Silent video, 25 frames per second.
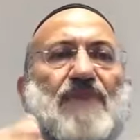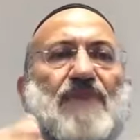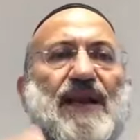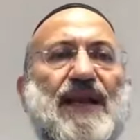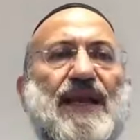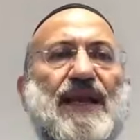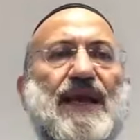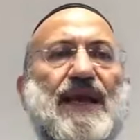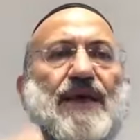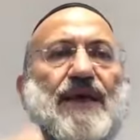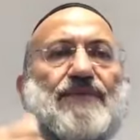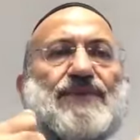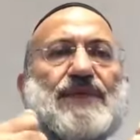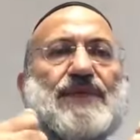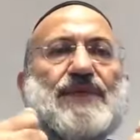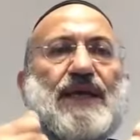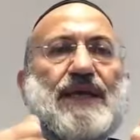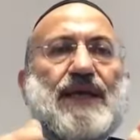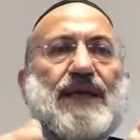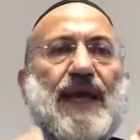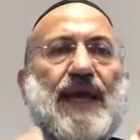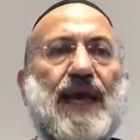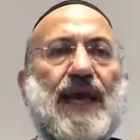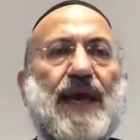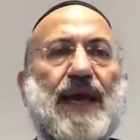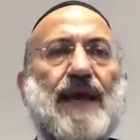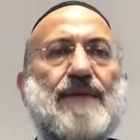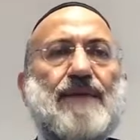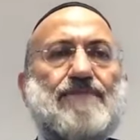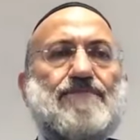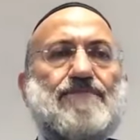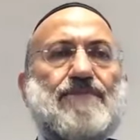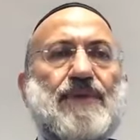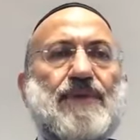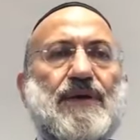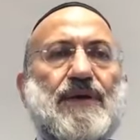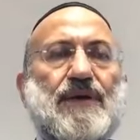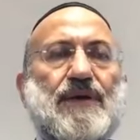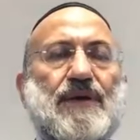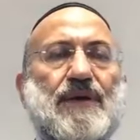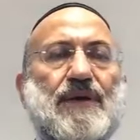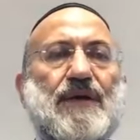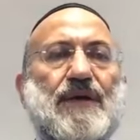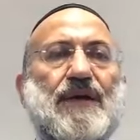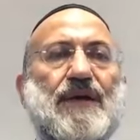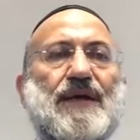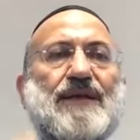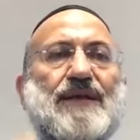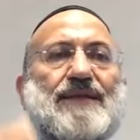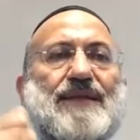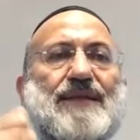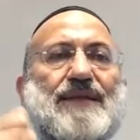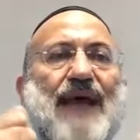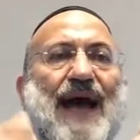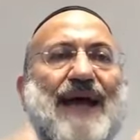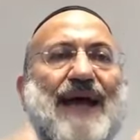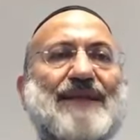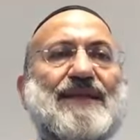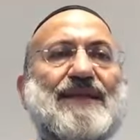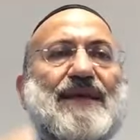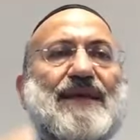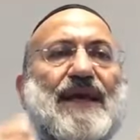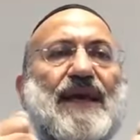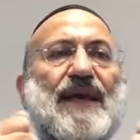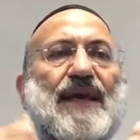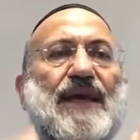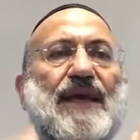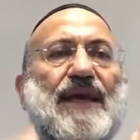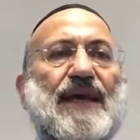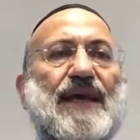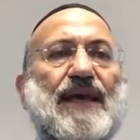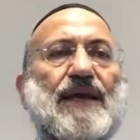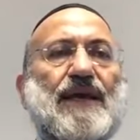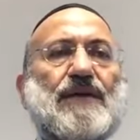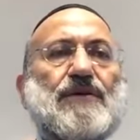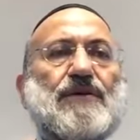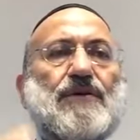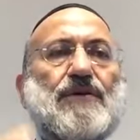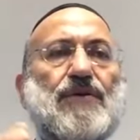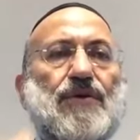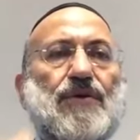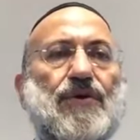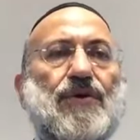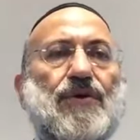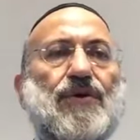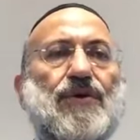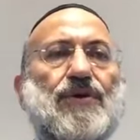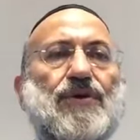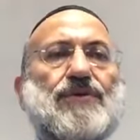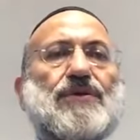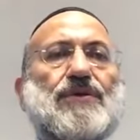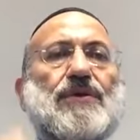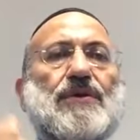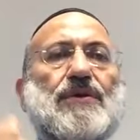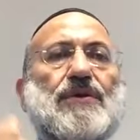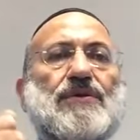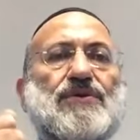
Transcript: believes in him, that he could